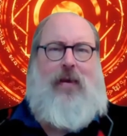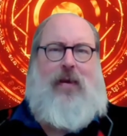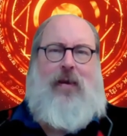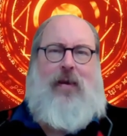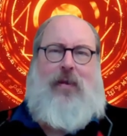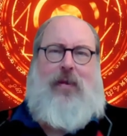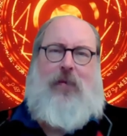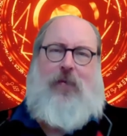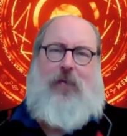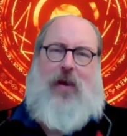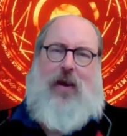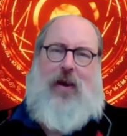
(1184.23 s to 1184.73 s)

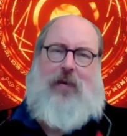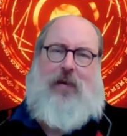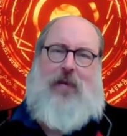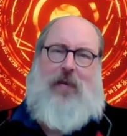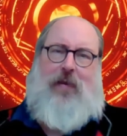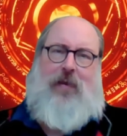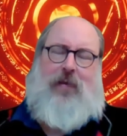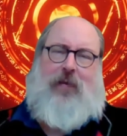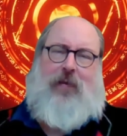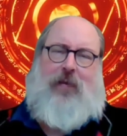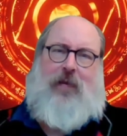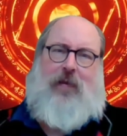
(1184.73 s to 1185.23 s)
The fact that
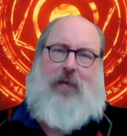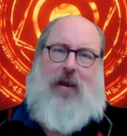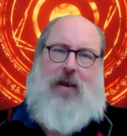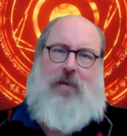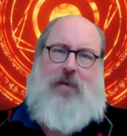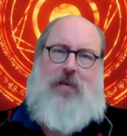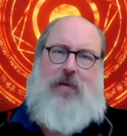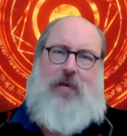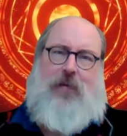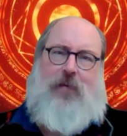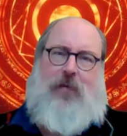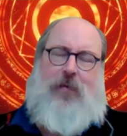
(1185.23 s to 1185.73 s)
this
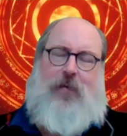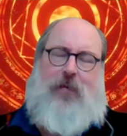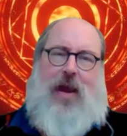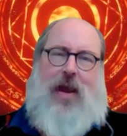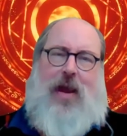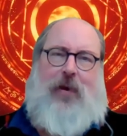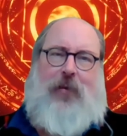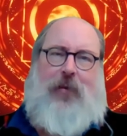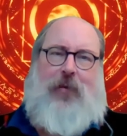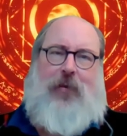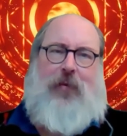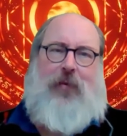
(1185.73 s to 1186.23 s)
stance of
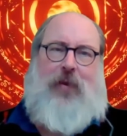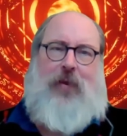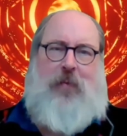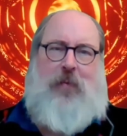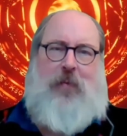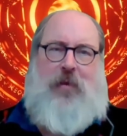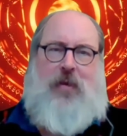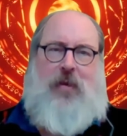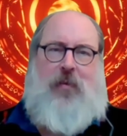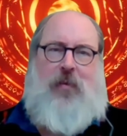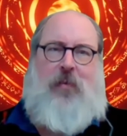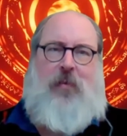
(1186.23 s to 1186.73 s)
radical
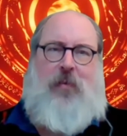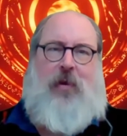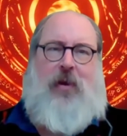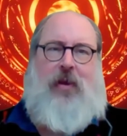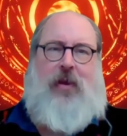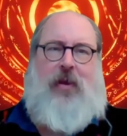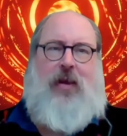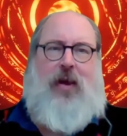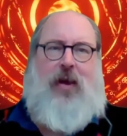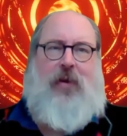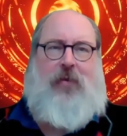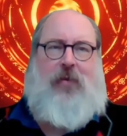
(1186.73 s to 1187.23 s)
skepticism
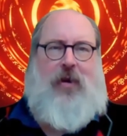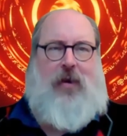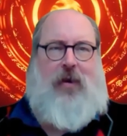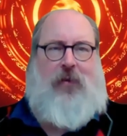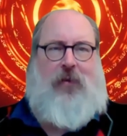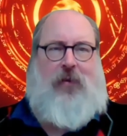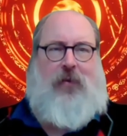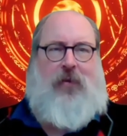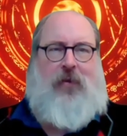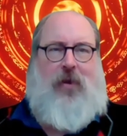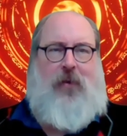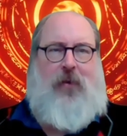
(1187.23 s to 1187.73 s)
immediately contradicts
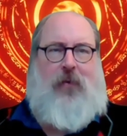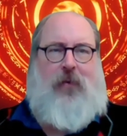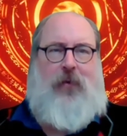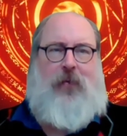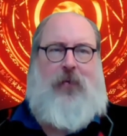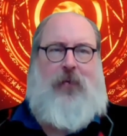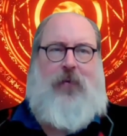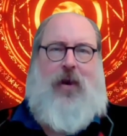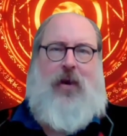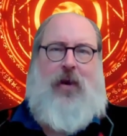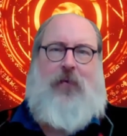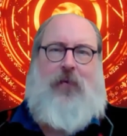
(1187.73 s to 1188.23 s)
itself is a
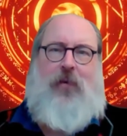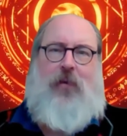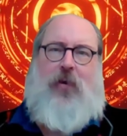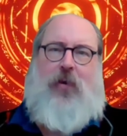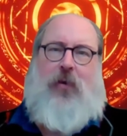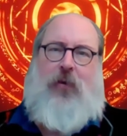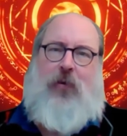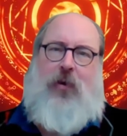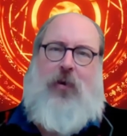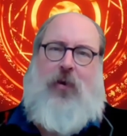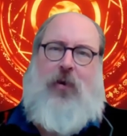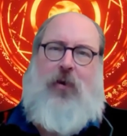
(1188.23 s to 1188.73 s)
fact of no
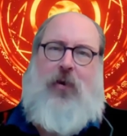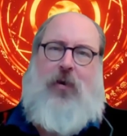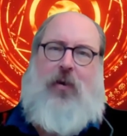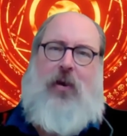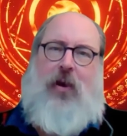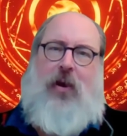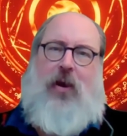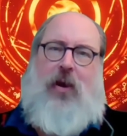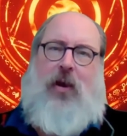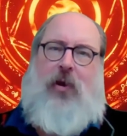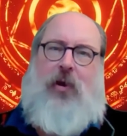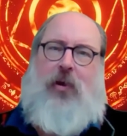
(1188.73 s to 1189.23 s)
concern
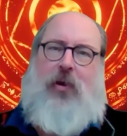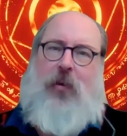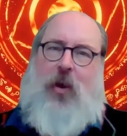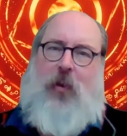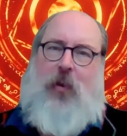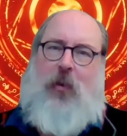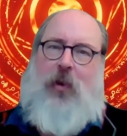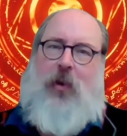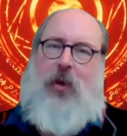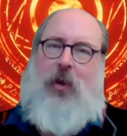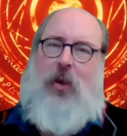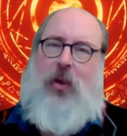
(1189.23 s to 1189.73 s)
to
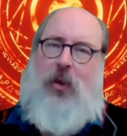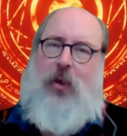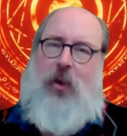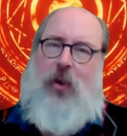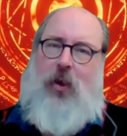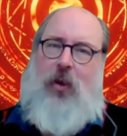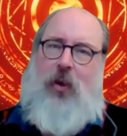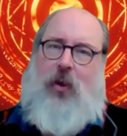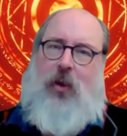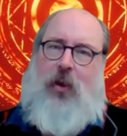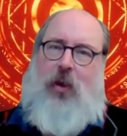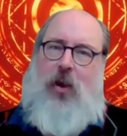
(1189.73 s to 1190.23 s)
anyone
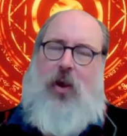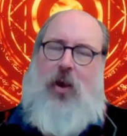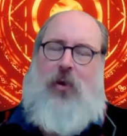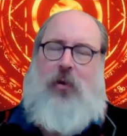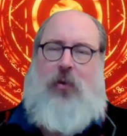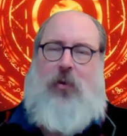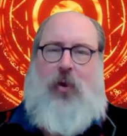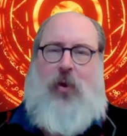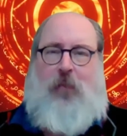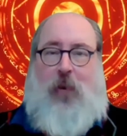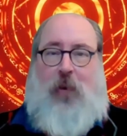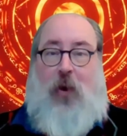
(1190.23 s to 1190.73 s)
loyal
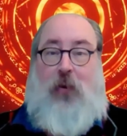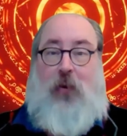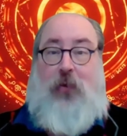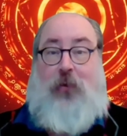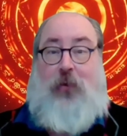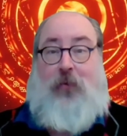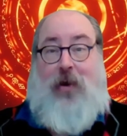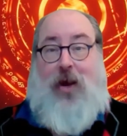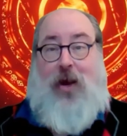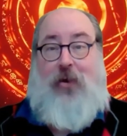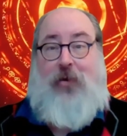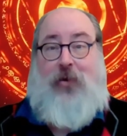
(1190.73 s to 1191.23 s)
to a
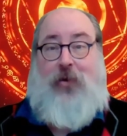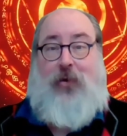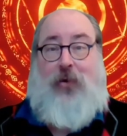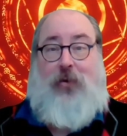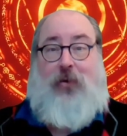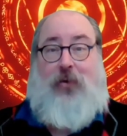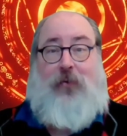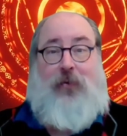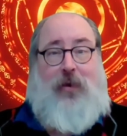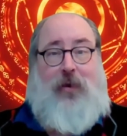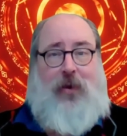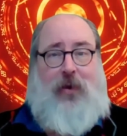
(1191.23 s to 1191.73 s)
post-rational
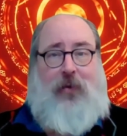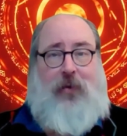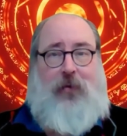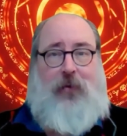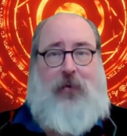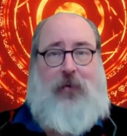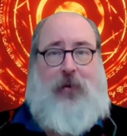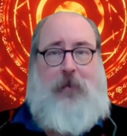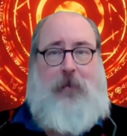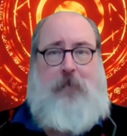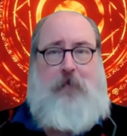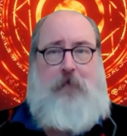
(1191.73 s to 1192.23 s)

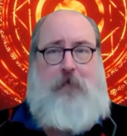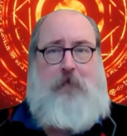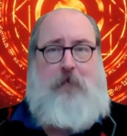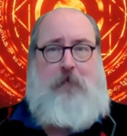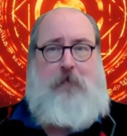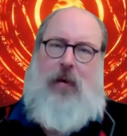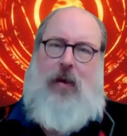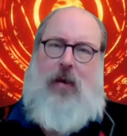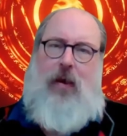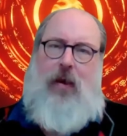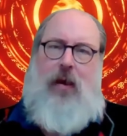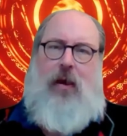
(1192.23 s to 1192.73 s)
philosophy.
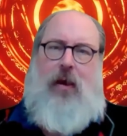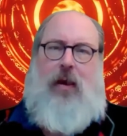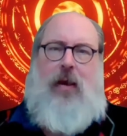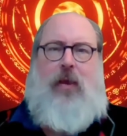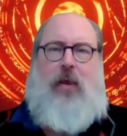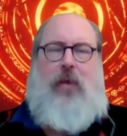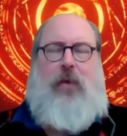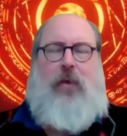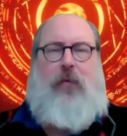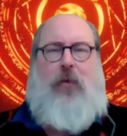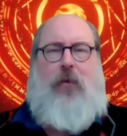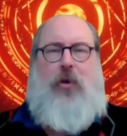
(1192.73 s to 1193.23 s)

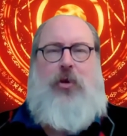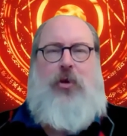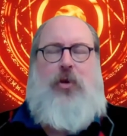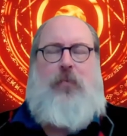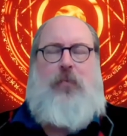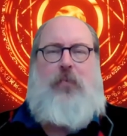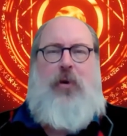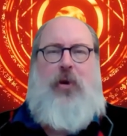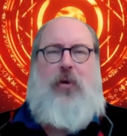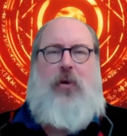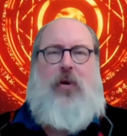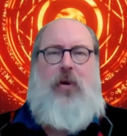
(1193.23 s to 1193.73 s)
The virgin
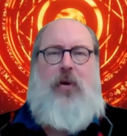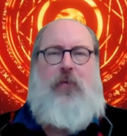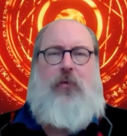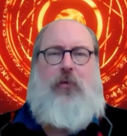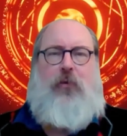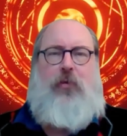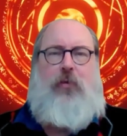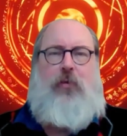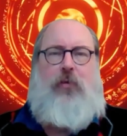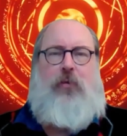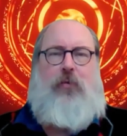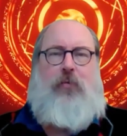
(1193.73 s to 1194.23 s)
purity of
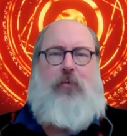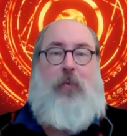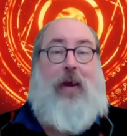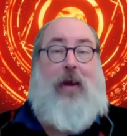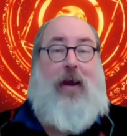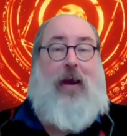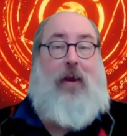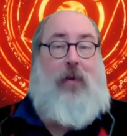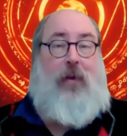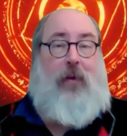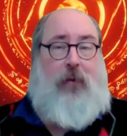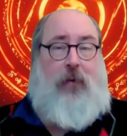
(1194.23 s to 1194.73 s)
truth
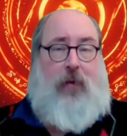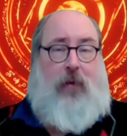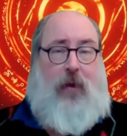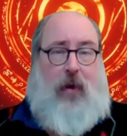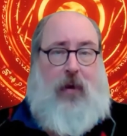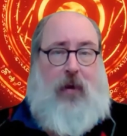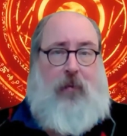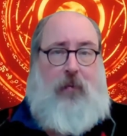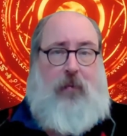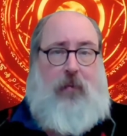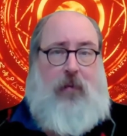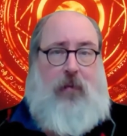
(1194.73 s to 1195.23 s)
repels
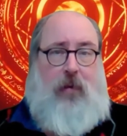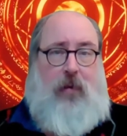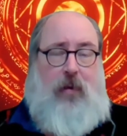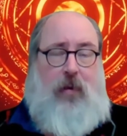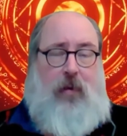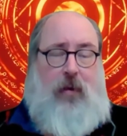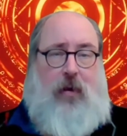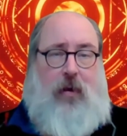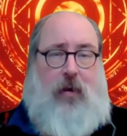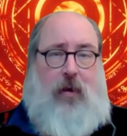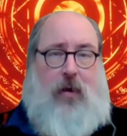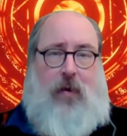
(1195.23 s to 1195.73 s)
them.
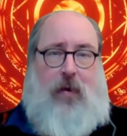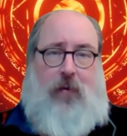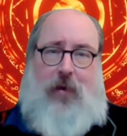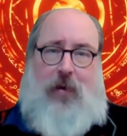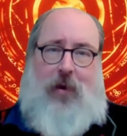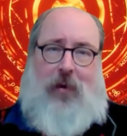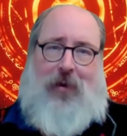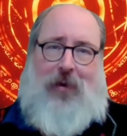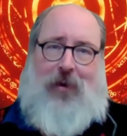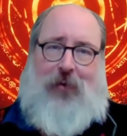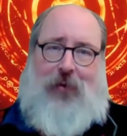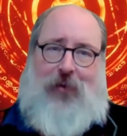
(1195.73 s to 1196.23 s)

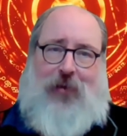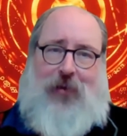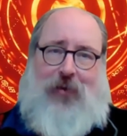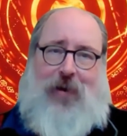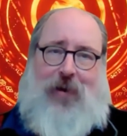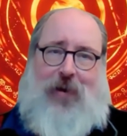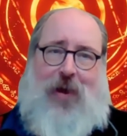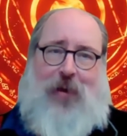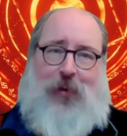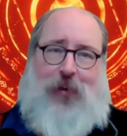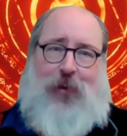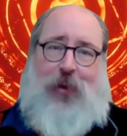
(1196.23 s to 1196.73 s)
Their lust is
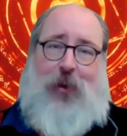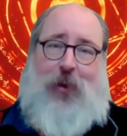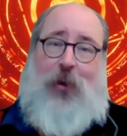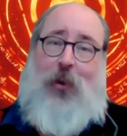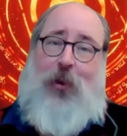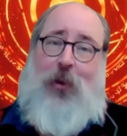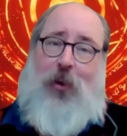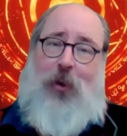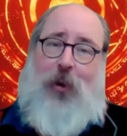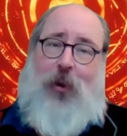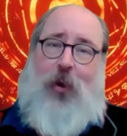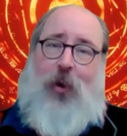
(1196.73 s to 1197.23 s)
gathered to the
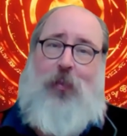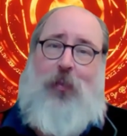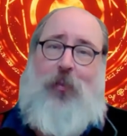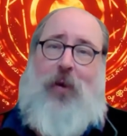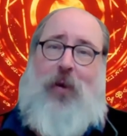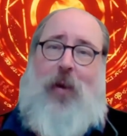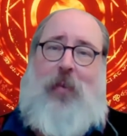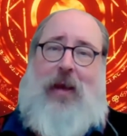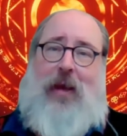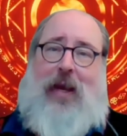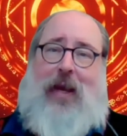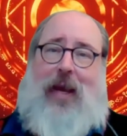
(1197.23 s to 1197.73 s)
horror called
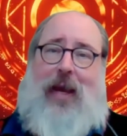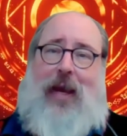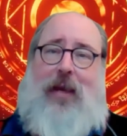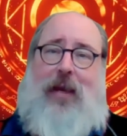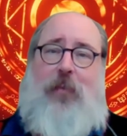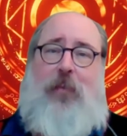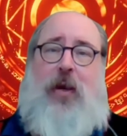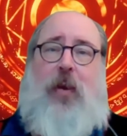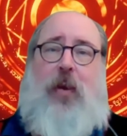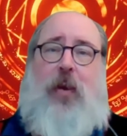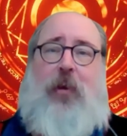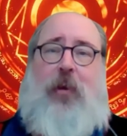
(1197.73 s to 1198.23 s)
propaganda,
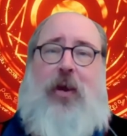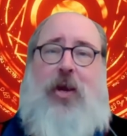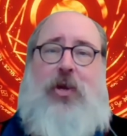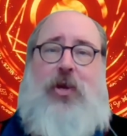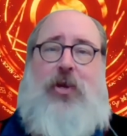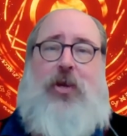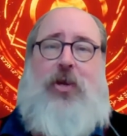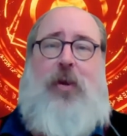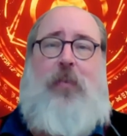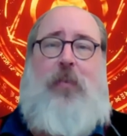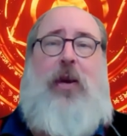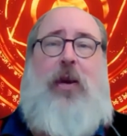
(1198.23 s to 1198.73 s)

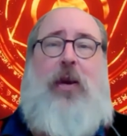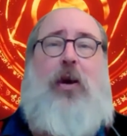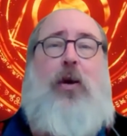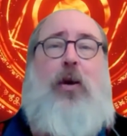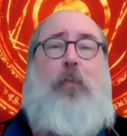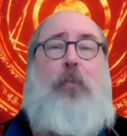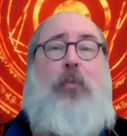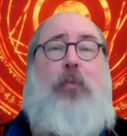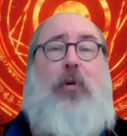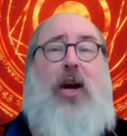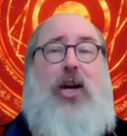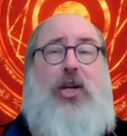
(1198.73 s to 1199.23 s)
manipulation, and peer
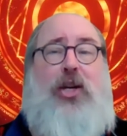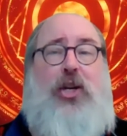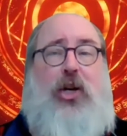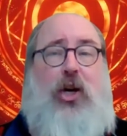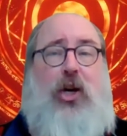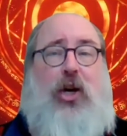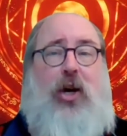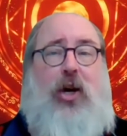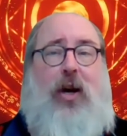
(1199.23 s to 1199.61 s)
pressure,